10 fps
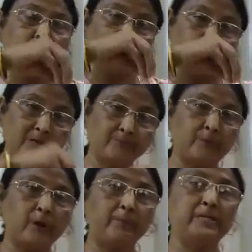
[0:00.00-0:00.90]
one
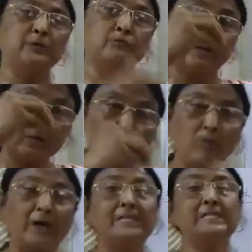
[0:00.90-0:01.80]
property, one
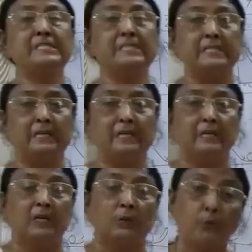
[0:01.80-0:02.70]
quality,
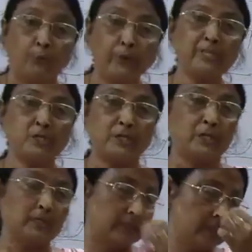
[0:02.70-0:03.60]
which
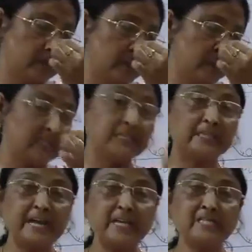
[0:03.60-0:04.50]

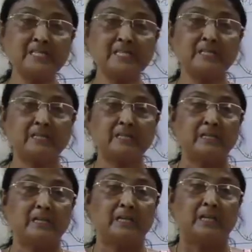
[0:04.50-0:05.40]

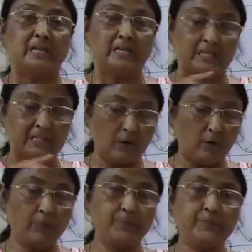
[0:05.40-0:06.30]
tends the
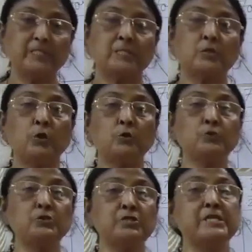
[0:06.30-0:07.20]
object not
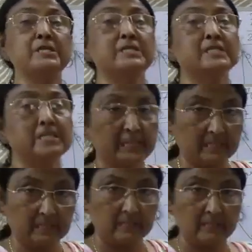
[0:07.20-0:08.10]
to change its
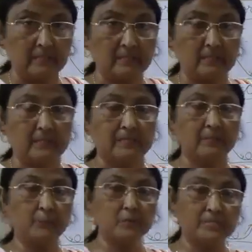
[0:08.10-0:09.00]
state.
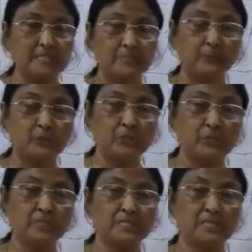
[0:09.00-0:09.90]
Suppose rest
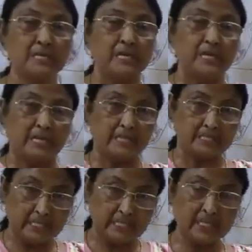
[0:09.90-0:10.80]
positions,
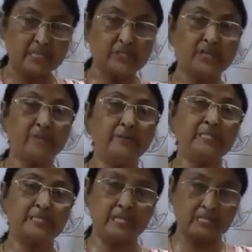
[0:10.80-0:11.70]
its inertia
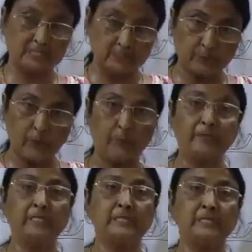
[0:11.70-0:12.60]
means its
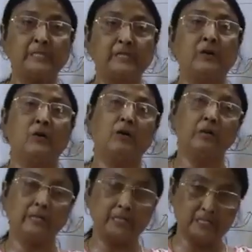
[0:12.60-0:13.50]
property
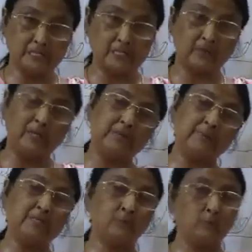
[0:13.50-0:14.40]
or its
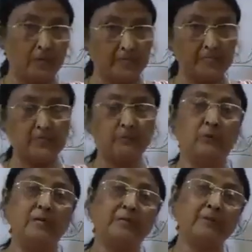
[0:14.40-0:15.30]
whatever quality,
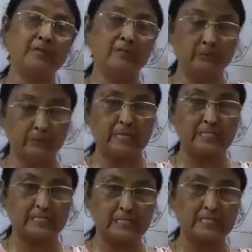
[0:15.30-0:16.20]
whatever you can
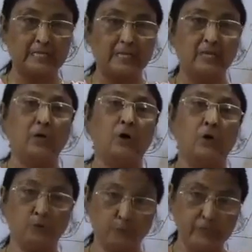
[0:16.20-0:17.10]
say
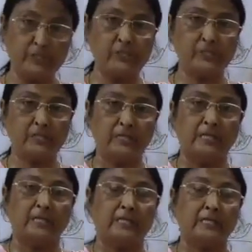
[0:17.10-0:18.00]
or wish,
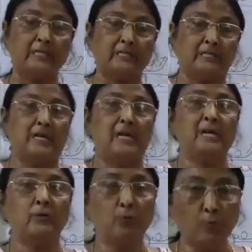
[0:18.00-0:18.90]
that
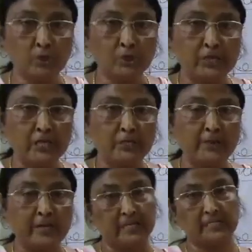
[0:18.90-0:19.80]
I won't change
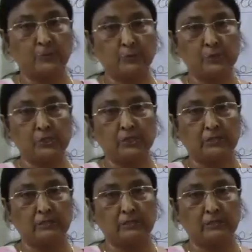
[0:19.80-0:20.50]
my rest position.